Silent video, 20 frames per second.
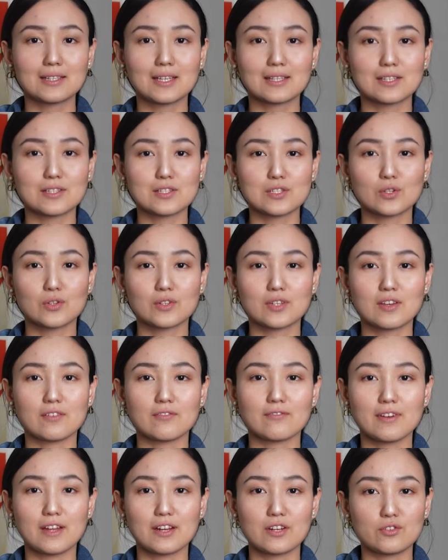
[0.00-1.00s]
that it's looking
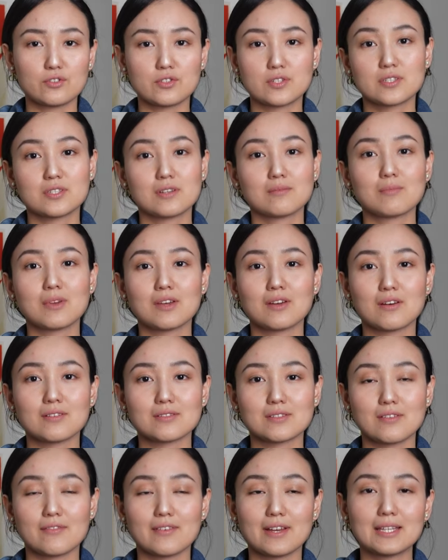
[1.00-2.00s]
very interesting because
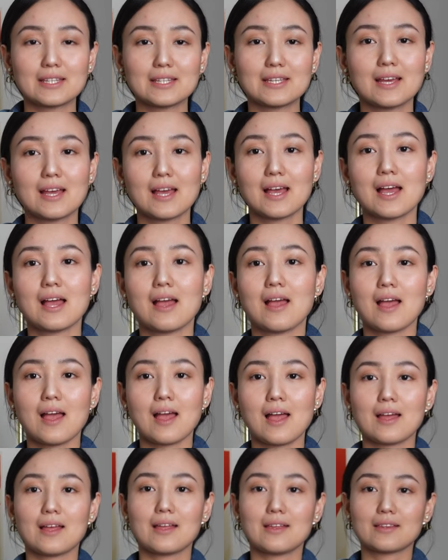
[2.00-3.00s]
of it,
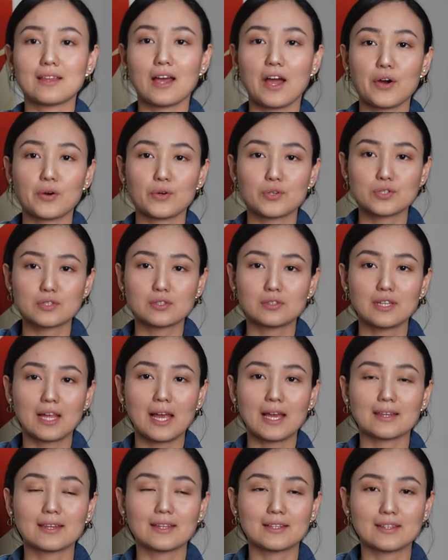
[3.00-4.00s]
and I also
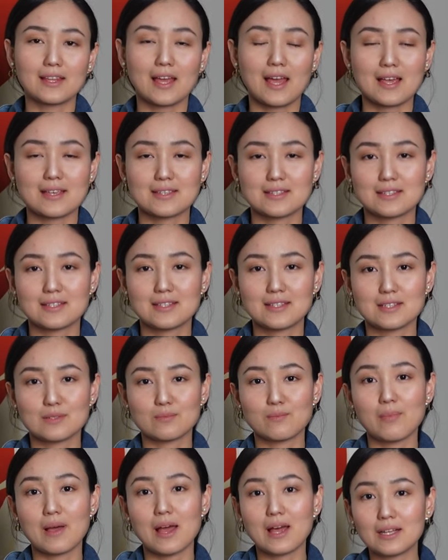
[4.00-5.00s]
like that it has this
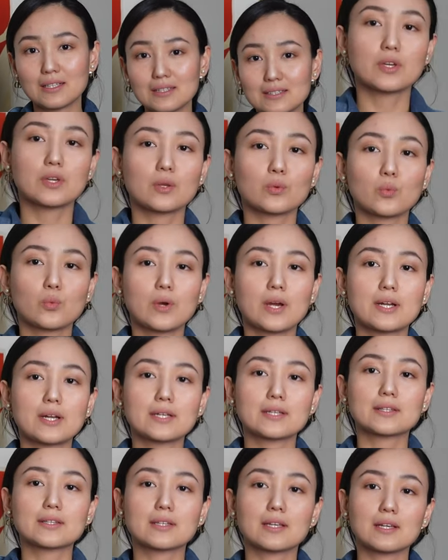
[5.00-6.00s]
belt. You can wear
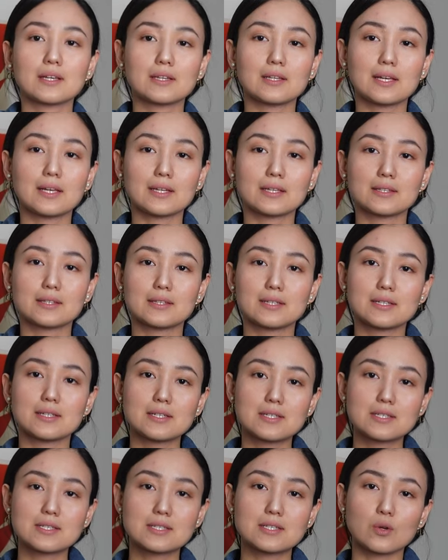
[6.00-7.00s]
it like
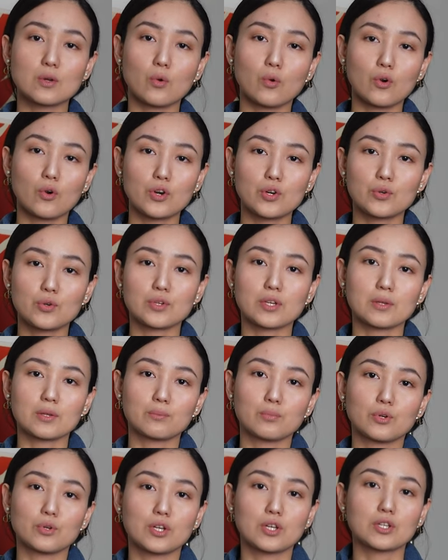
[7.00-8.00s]
this, or you can
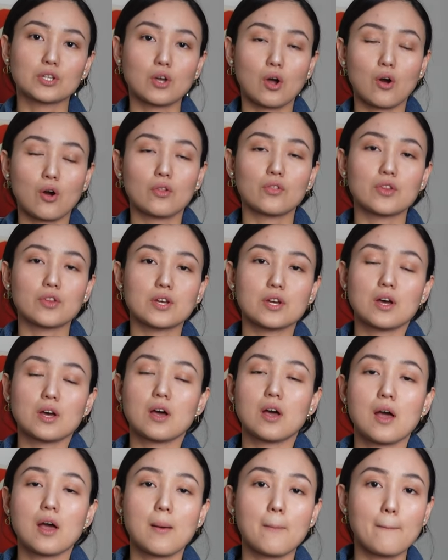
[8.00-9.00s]
put it on the
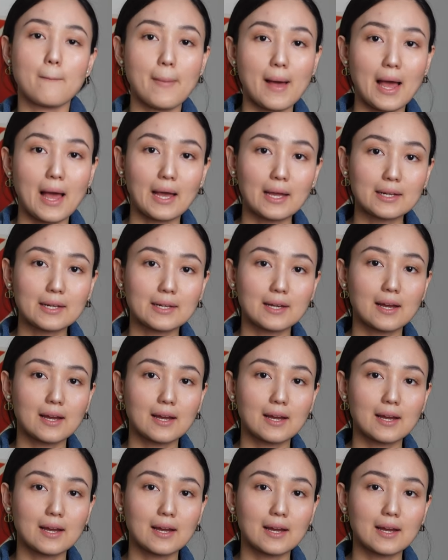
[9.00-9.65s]
back.